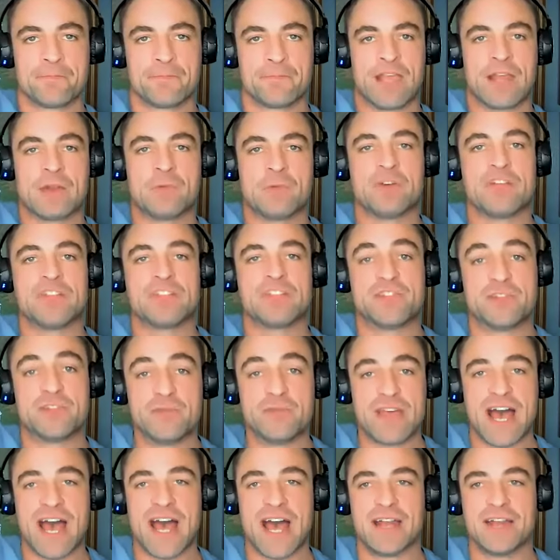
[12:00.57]
And we do
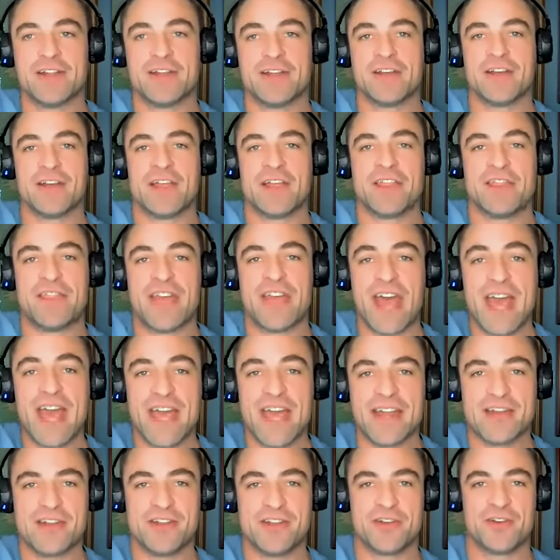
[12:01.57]
that,
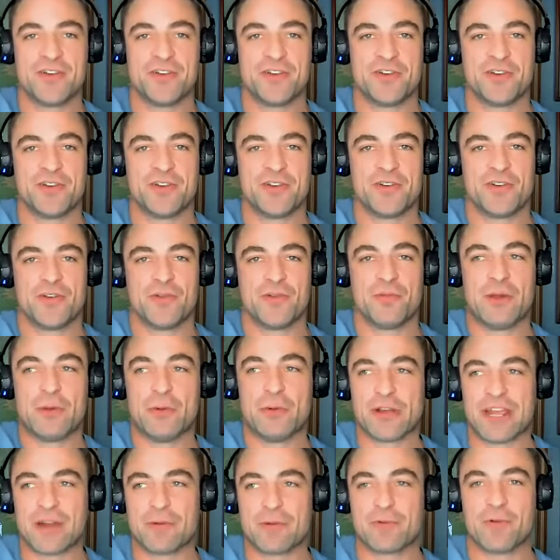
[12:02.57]
then we
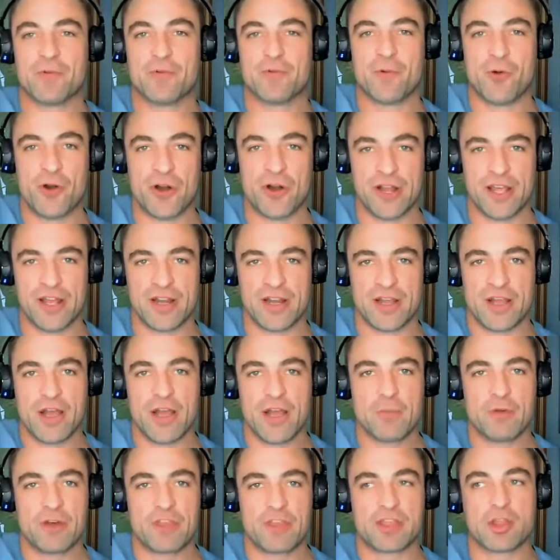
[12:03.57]
will get rewarded
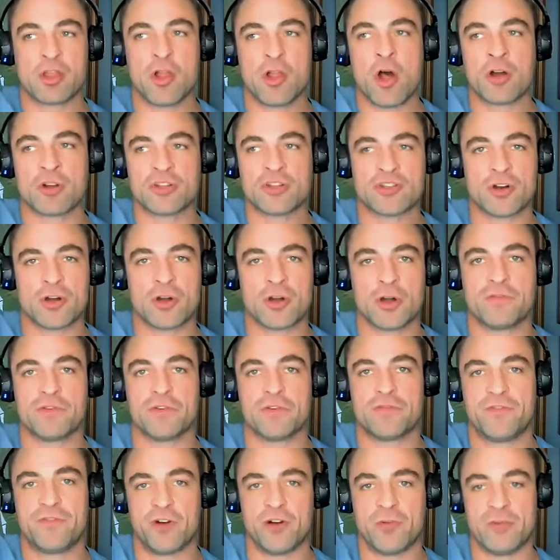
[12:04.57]
with long-term
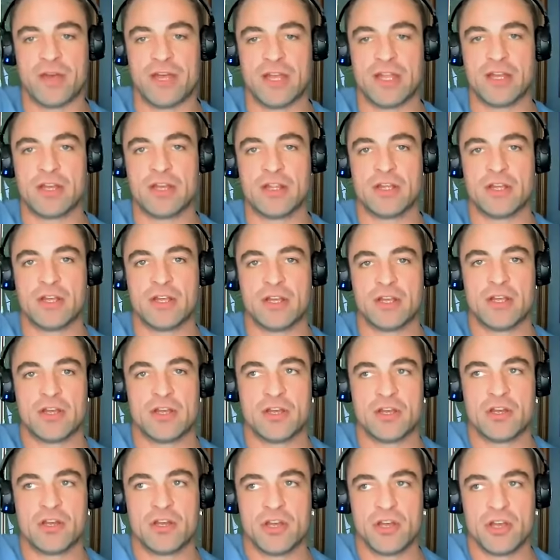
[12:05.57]
fulfillment
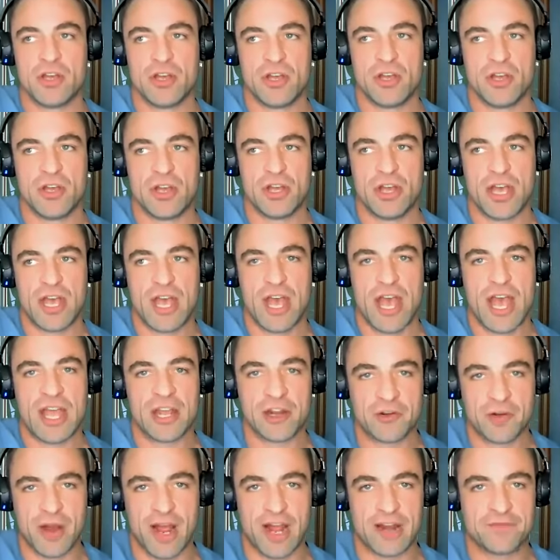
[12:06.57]

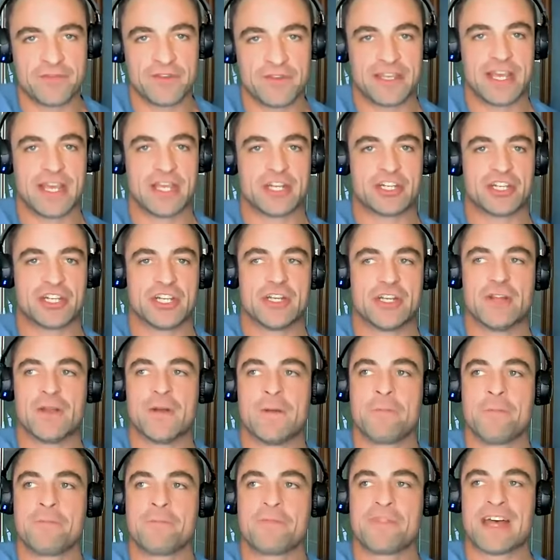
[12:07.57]
and
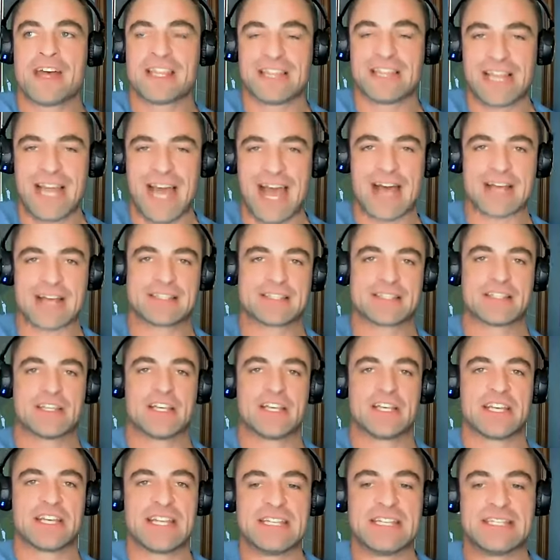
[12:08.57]
gratification that lasts,
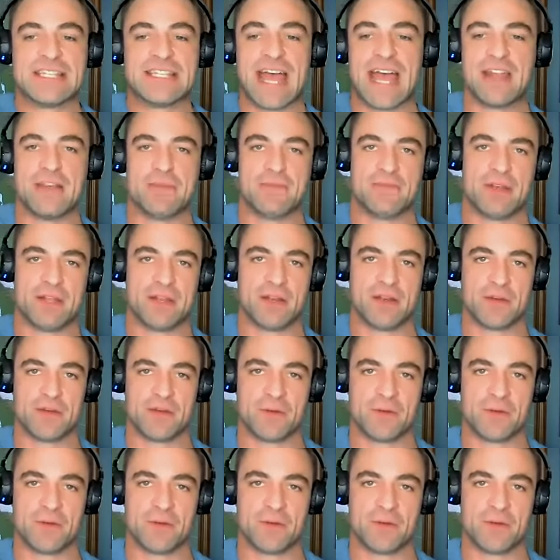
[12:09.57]
contentment.